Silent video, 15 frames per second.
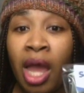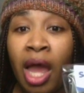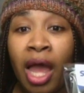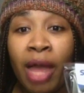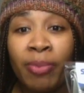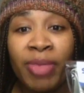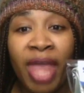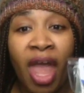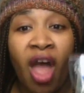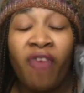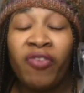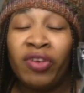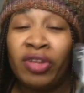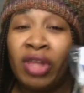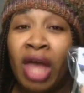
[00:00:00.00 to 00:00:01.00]
Um, they
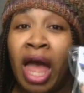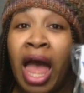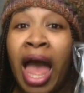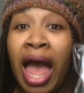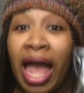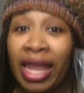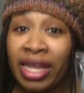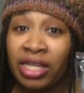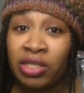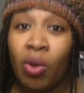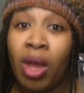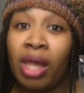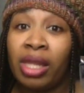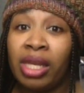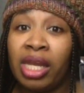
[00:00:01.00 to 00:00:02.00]
offer the highest
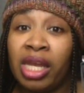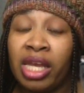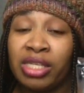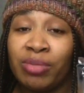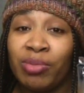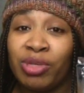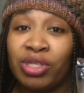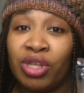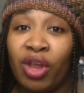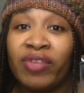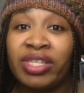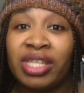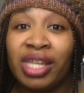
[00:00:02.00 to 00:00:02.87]
quality customer service.